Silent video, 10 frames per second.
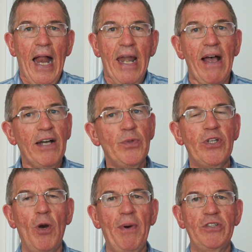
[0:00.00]
Now, how do we
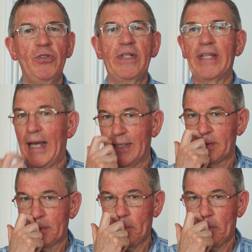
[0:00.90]
go about doing that?